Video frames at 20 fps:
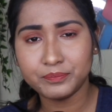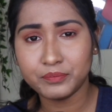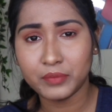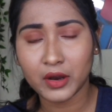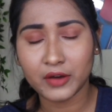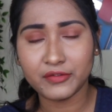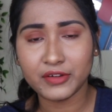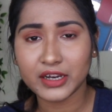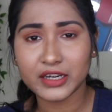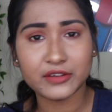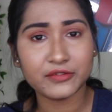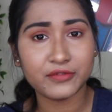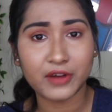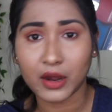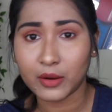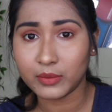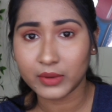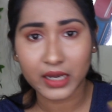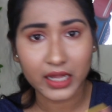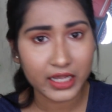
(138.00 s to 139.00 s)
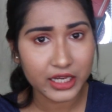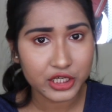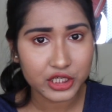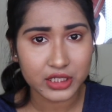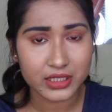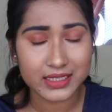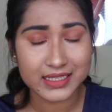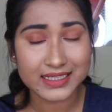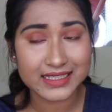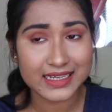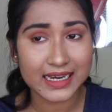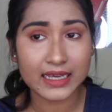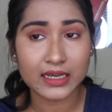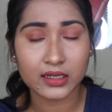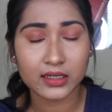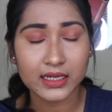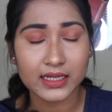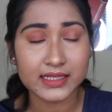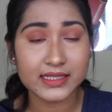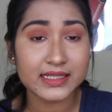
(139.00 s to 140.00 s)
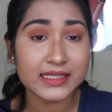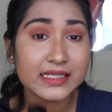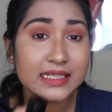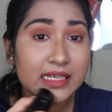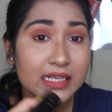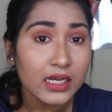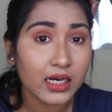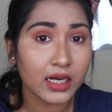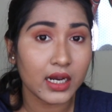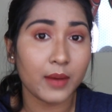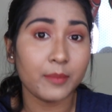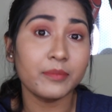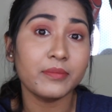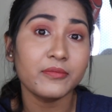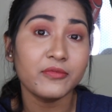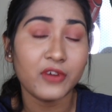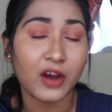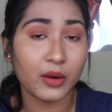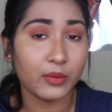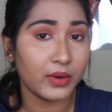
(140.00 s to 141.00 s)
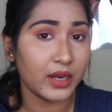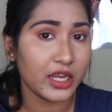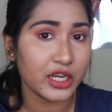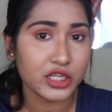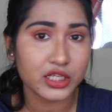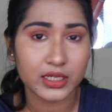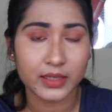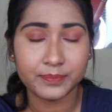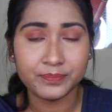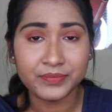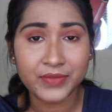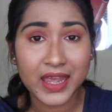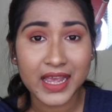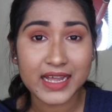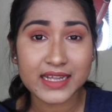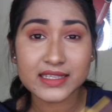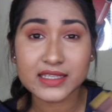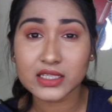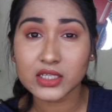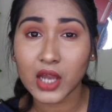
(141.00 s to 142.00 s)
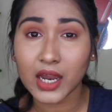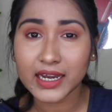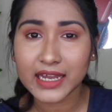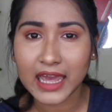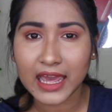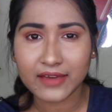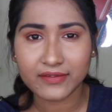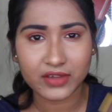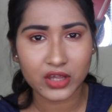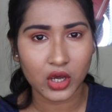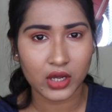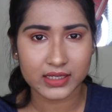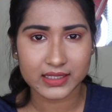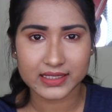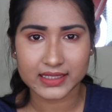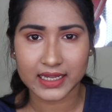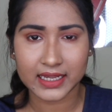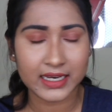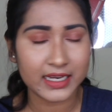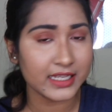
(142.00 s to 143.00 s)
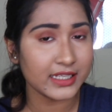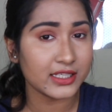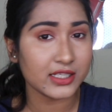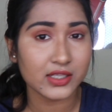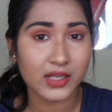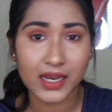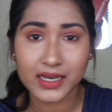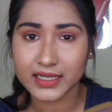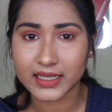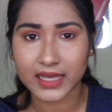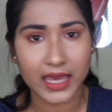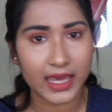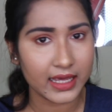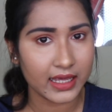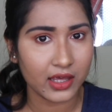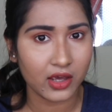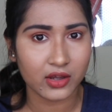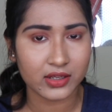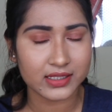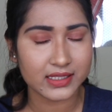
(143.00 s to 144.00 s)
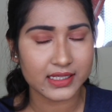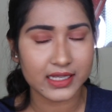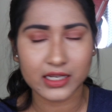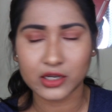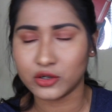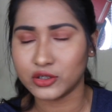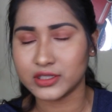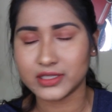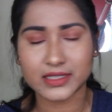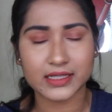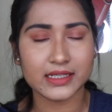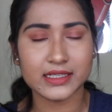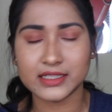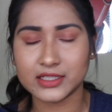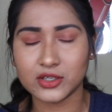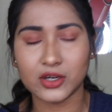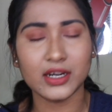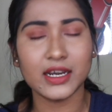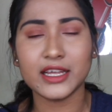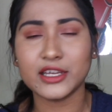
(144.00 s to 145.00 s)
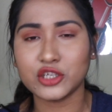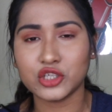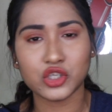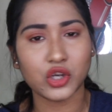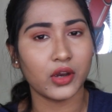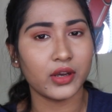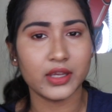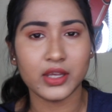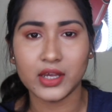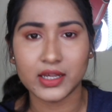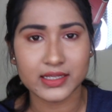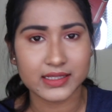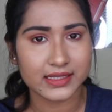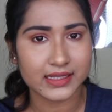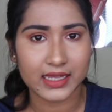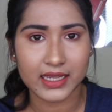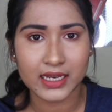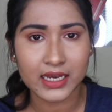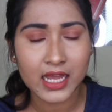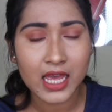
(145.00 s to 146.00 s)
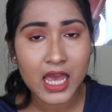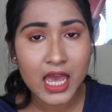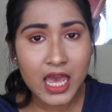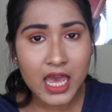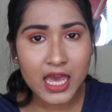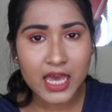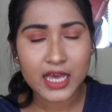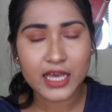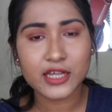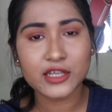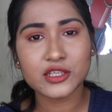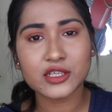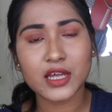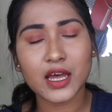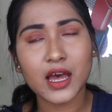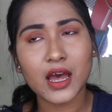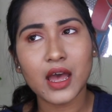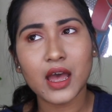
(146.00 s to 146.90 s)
Perfect foundation, it's like a concealer foundation. It's not heavy on skin, it's not cakey on skin, or it's not like chalky on skin. It's,